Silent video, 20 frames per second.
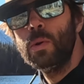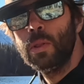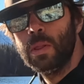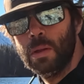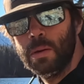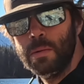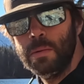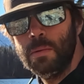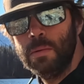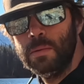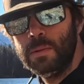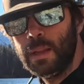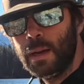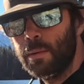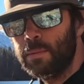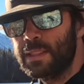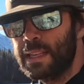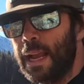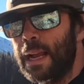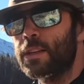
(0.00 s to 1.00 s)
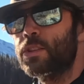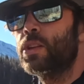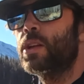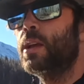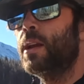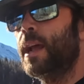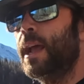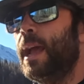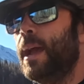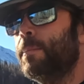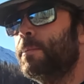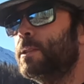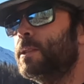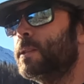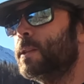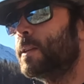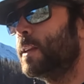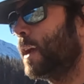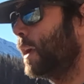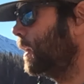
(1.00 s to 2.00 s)
clue that it was actually going to happen
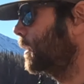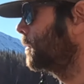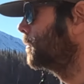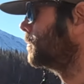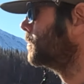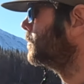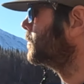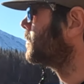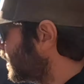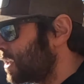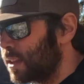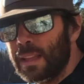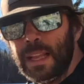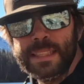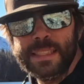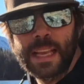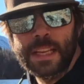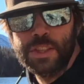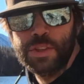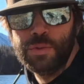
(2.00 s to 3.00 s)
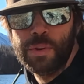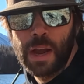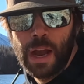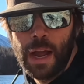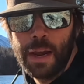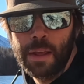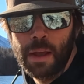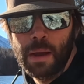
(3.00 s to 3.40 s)
today. Let's get you caught